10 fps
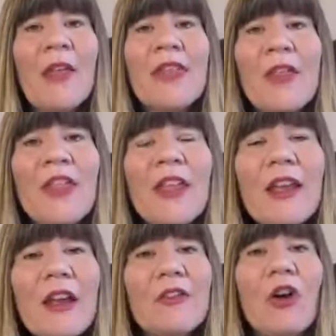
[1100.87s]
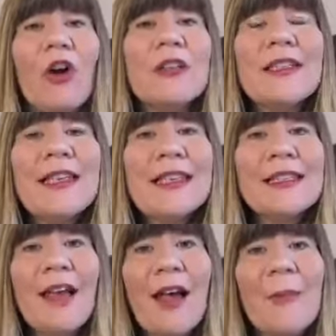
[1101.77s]
The other thing I've got
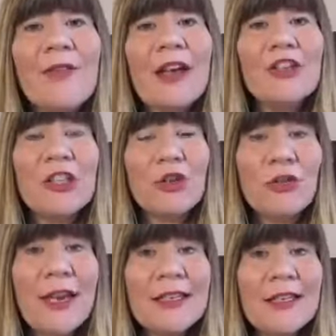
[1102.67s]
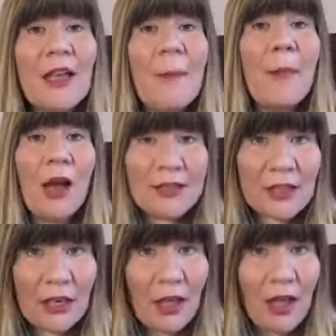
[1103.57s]
is I've actually created a
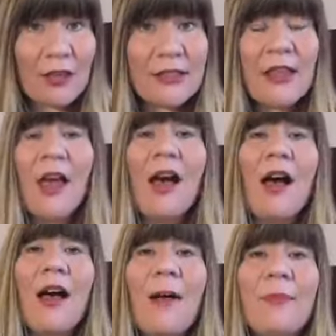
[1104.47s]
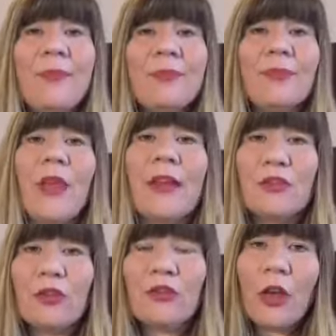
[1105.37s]
masterclass, a
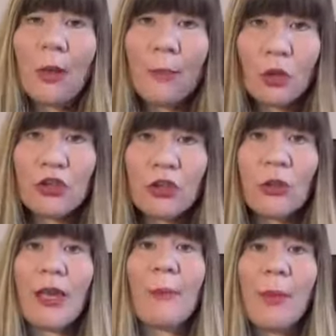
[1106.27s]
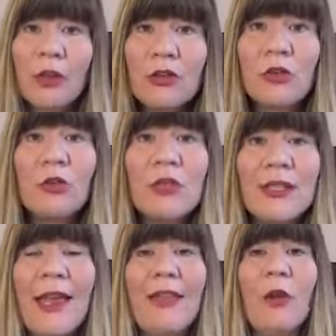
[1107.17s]
sort of a module, like a bundle
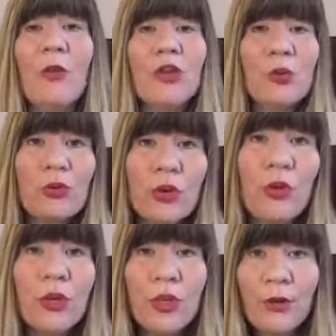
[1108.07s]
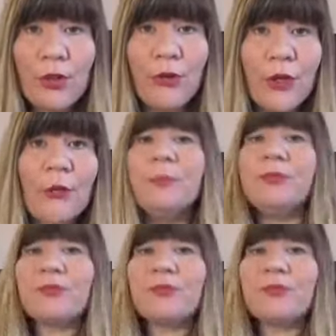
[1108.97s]
altogether, which will talk you through